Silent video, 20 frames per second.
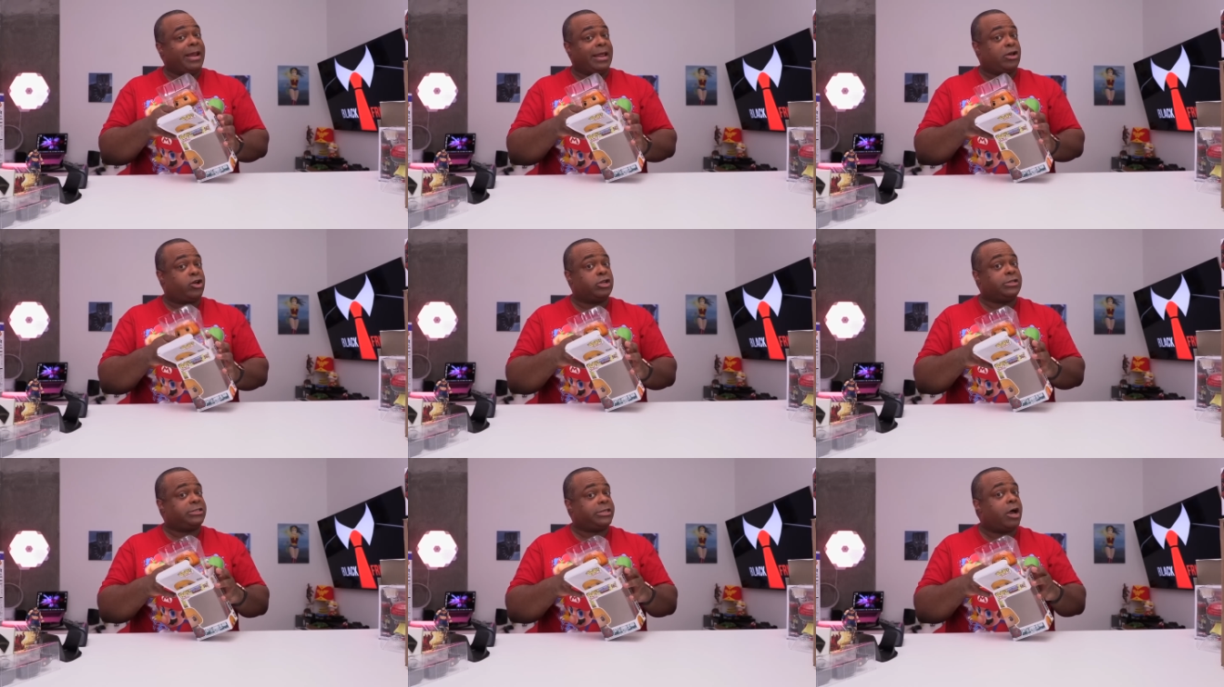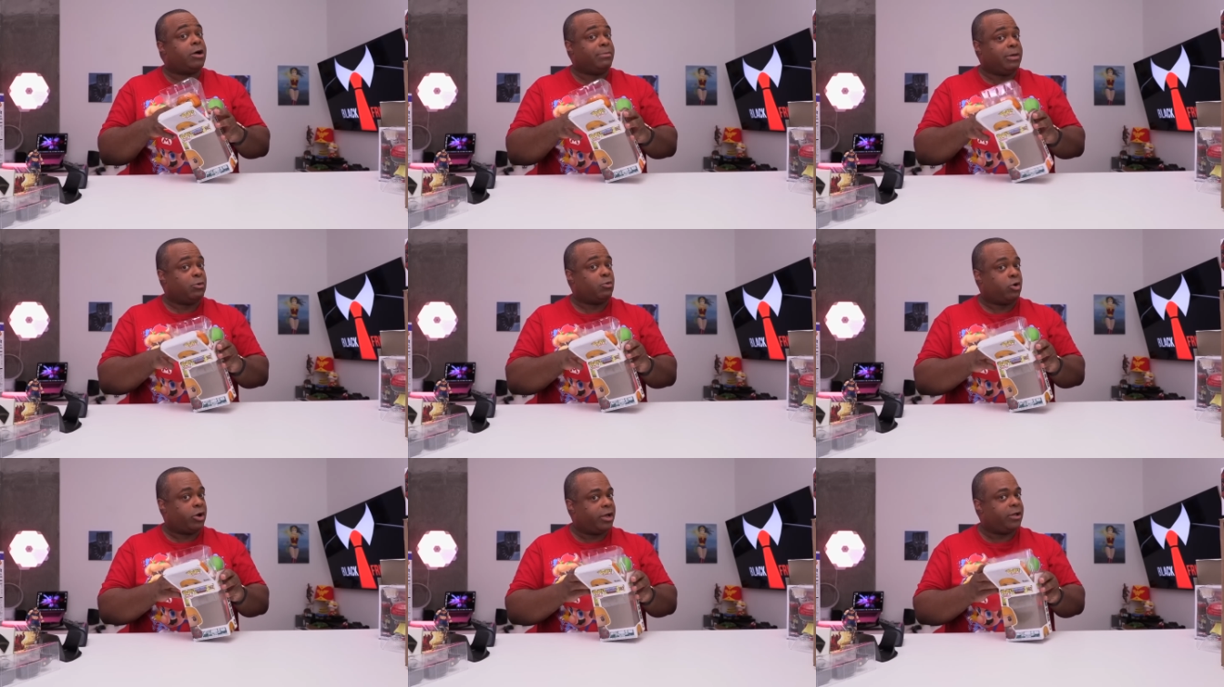They couldn't tell me
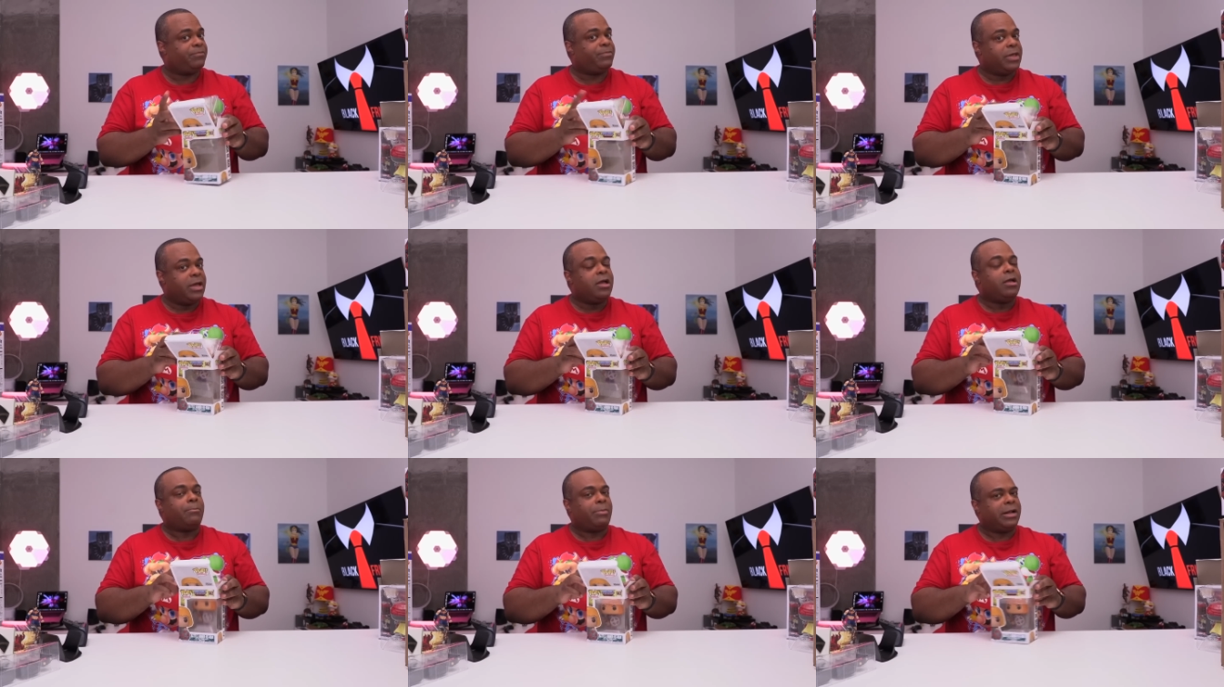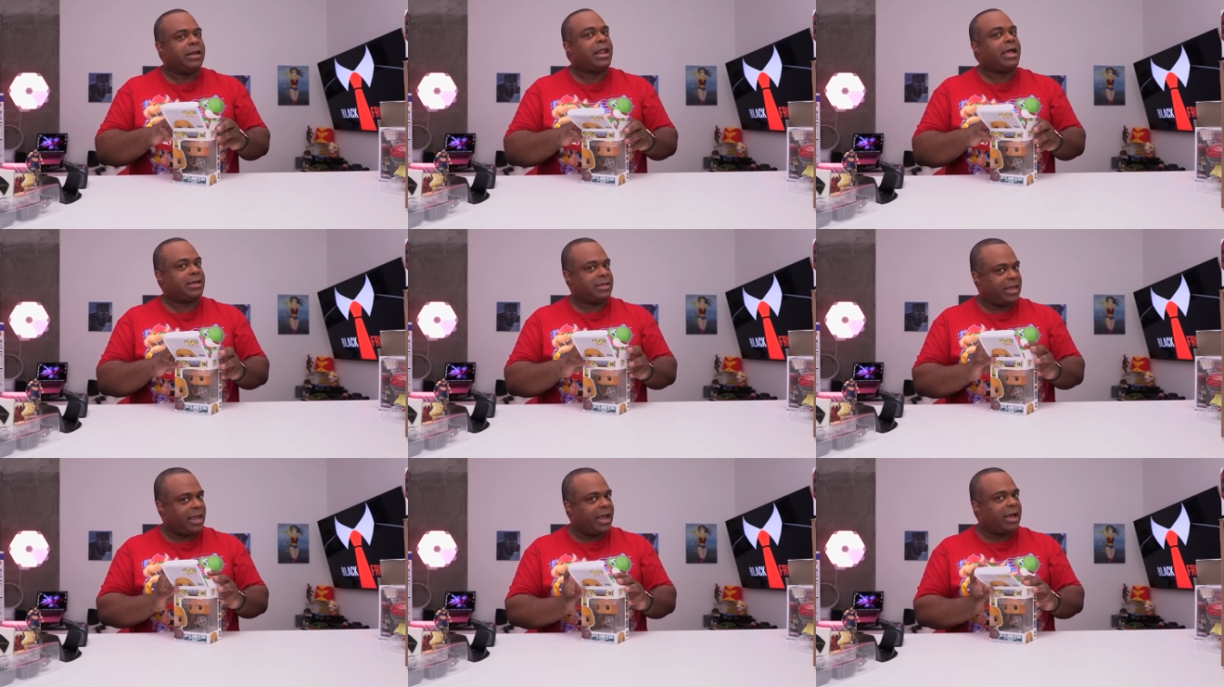what, but they're
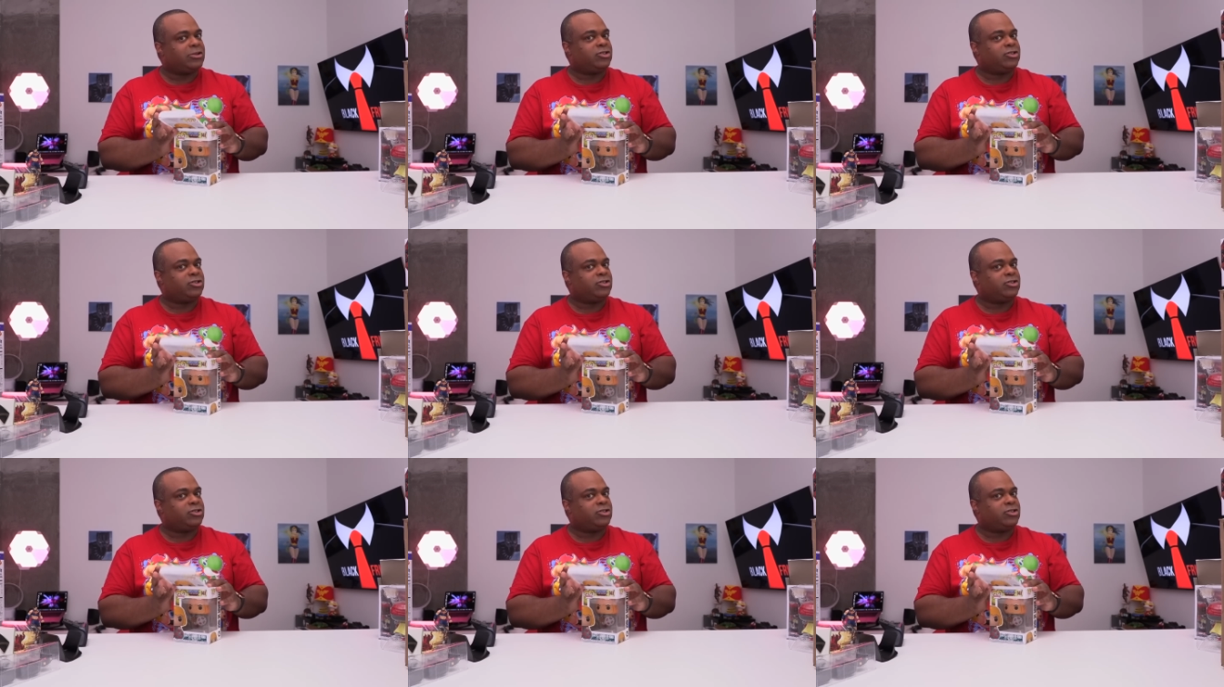like, "Yeah,